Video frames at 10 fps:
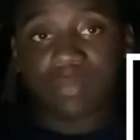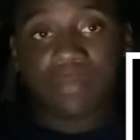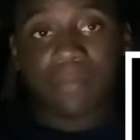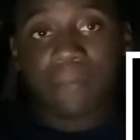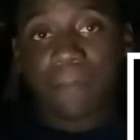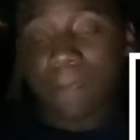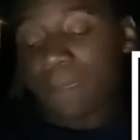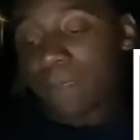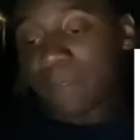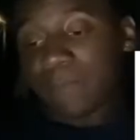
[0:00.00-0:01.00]

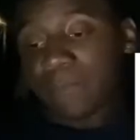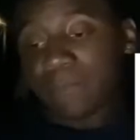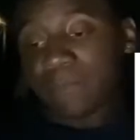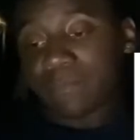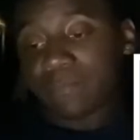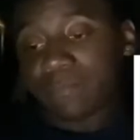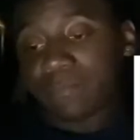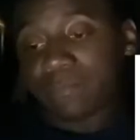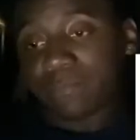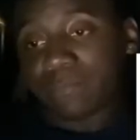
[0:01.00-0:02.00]

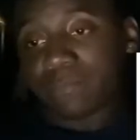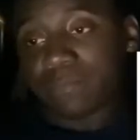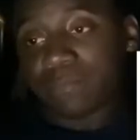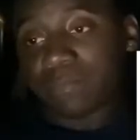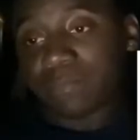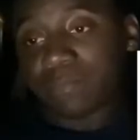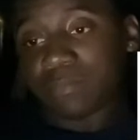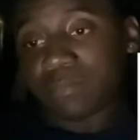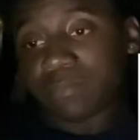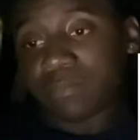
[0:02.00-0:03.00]

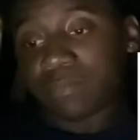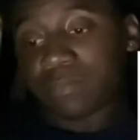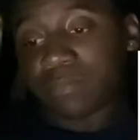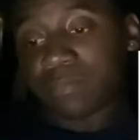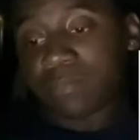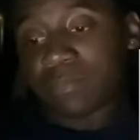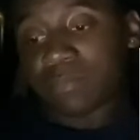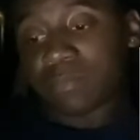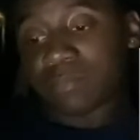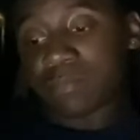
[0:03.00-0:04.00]

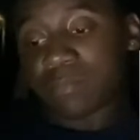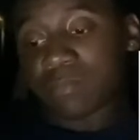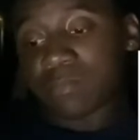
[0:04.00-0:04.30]
This person isn't speaking.